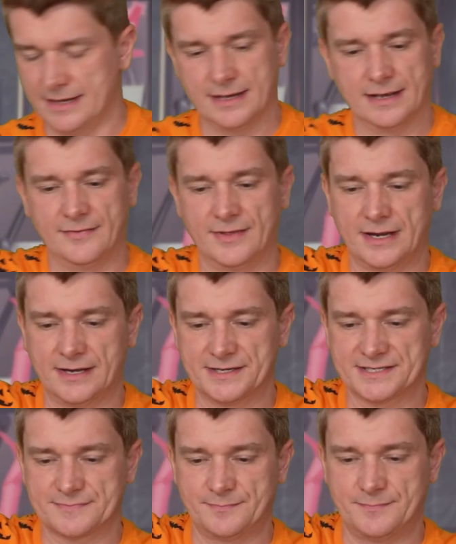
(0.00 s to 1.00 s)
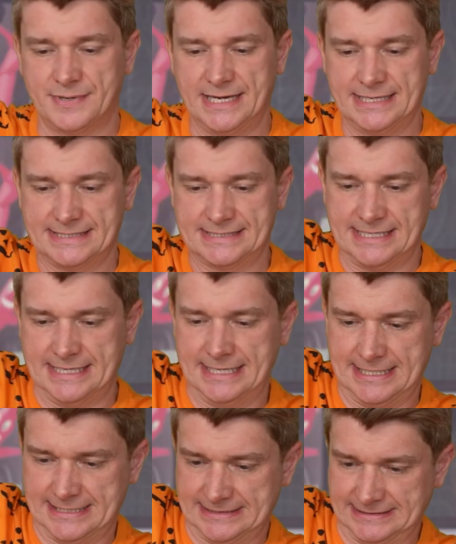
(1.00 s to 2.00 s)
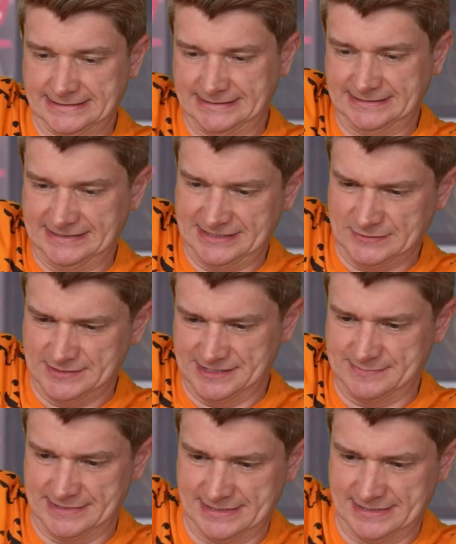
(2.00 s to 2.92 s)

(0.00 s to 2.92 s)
And the last piece here is always a bit